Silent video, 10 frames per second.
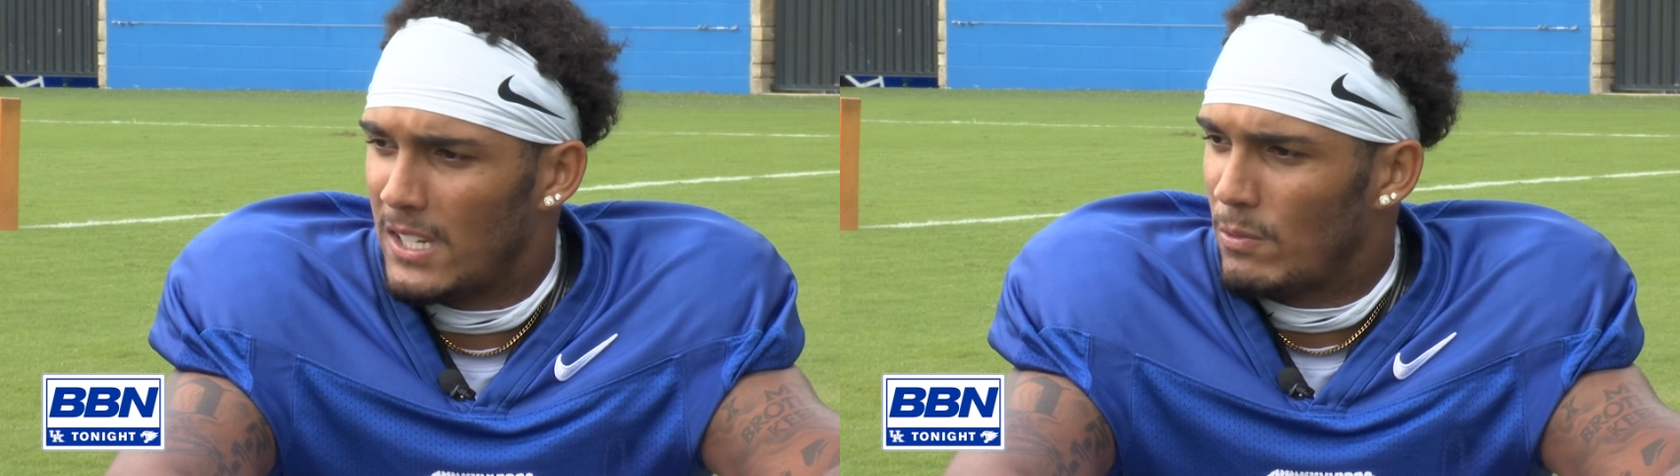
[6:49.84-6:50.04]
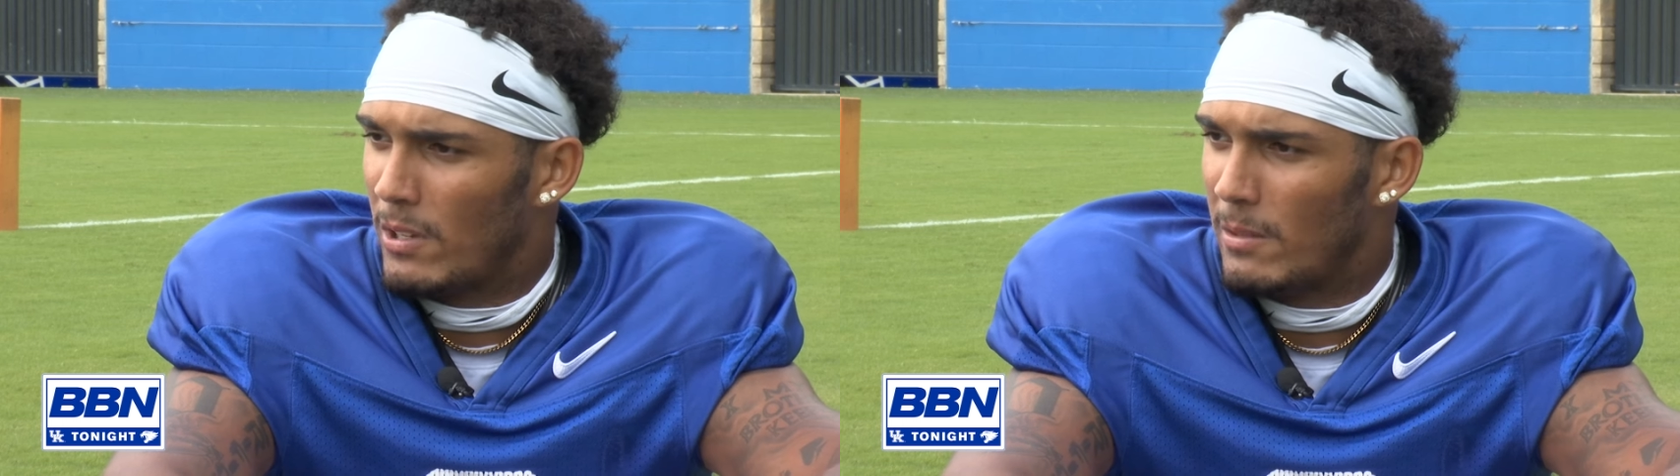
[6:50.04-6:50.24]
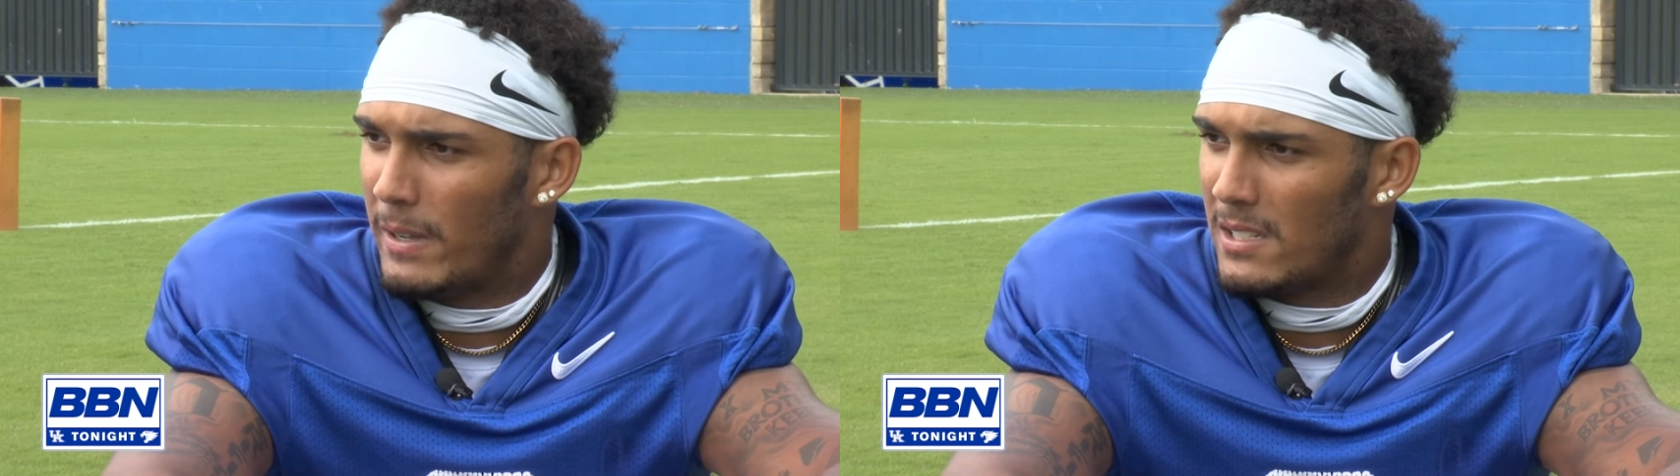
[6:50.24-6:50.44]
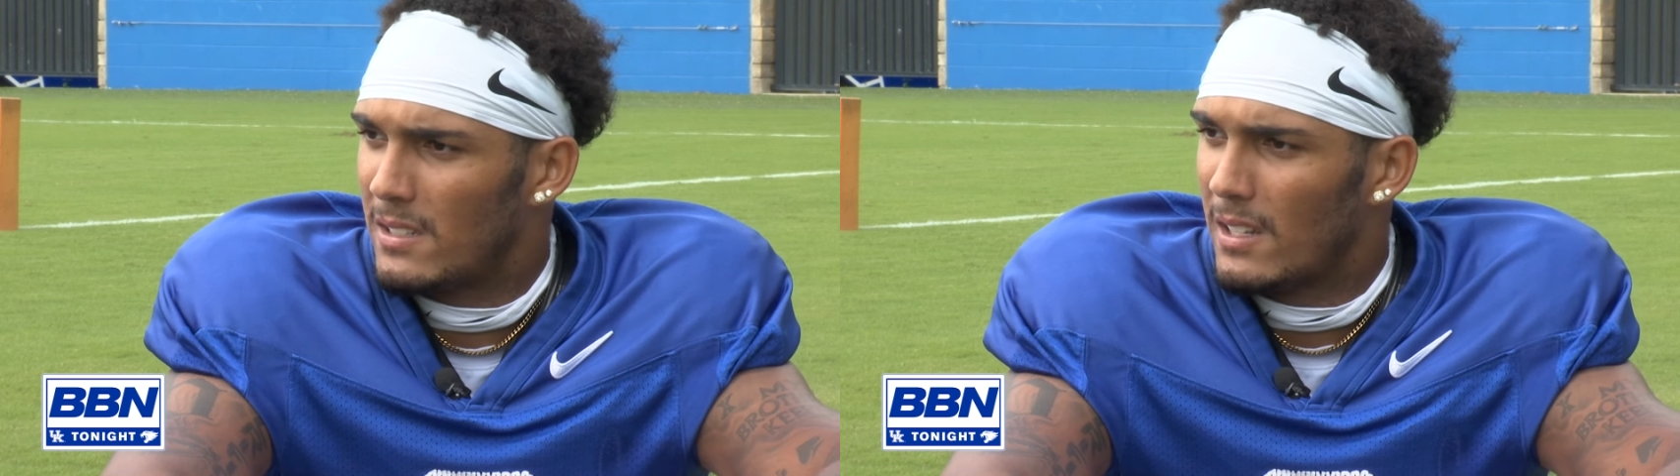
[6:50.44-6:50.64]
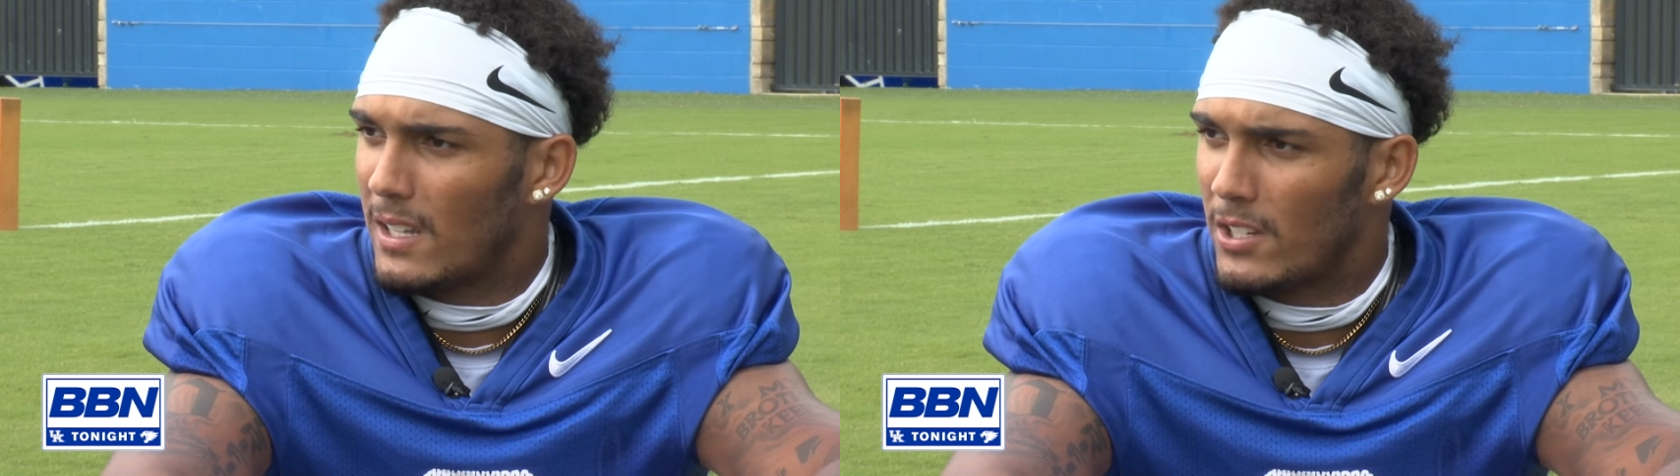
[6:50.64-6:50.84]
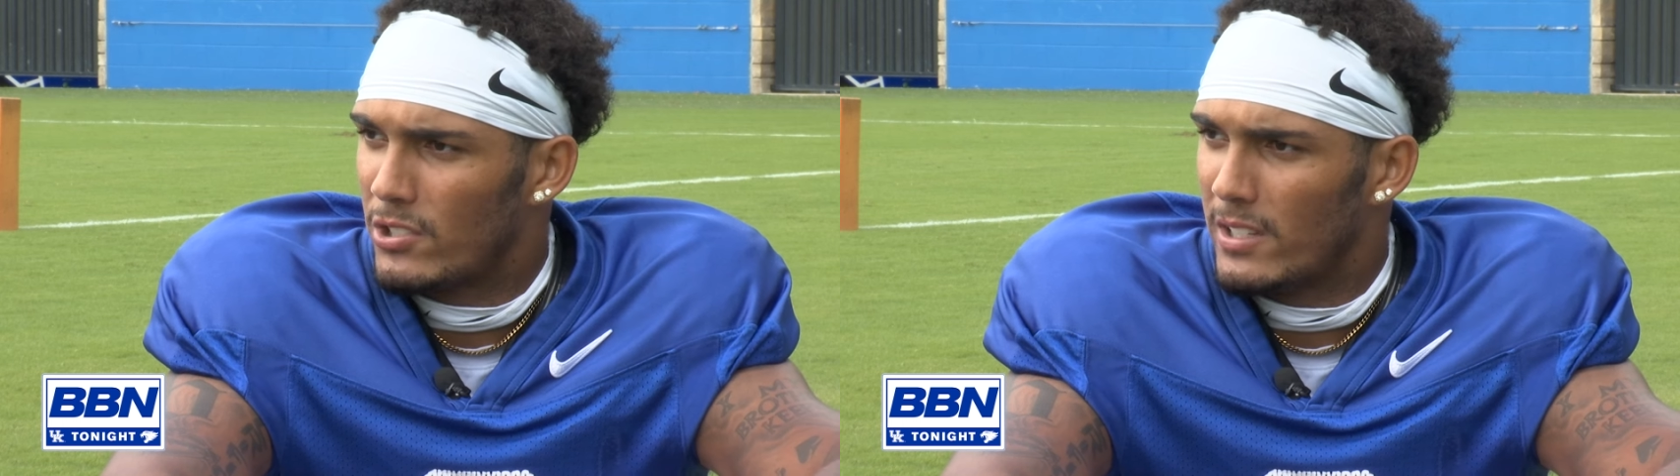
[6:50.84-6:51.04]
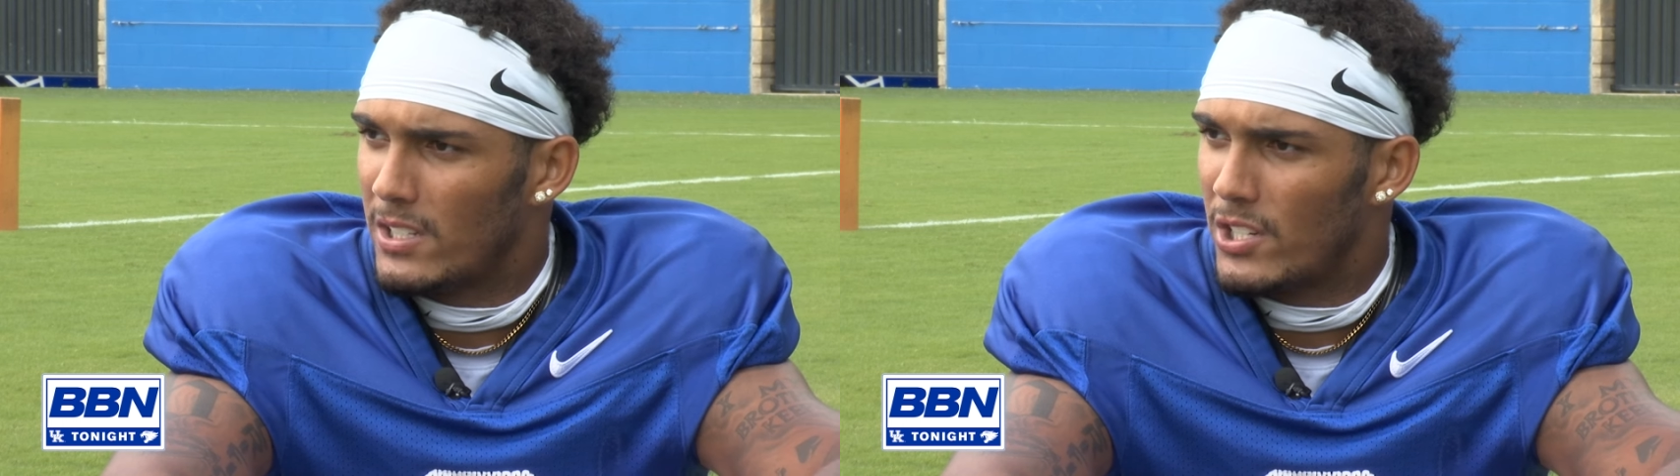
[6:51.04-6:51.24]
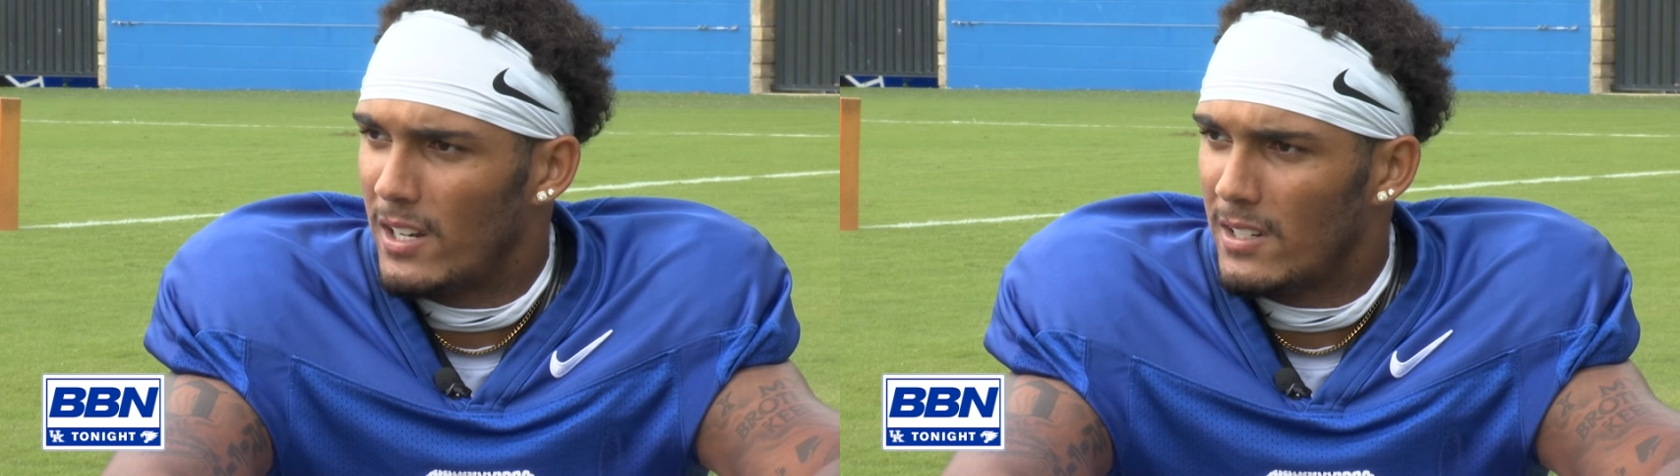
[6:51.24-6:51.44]
as one of the best in the country
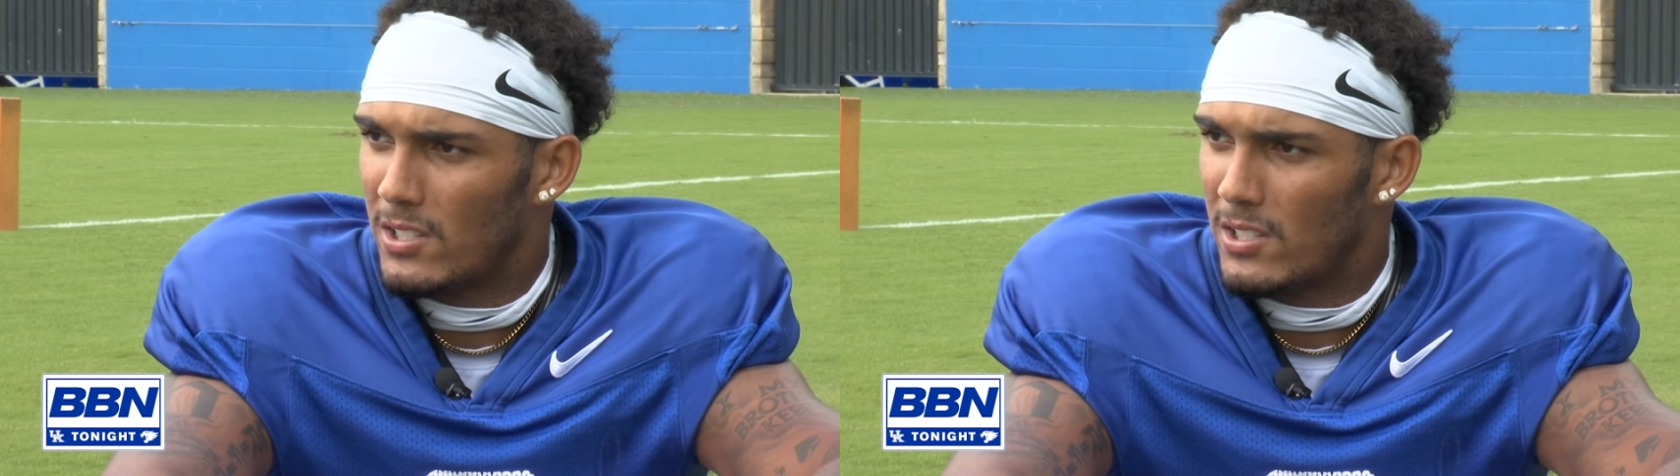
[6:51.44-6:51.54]
this year.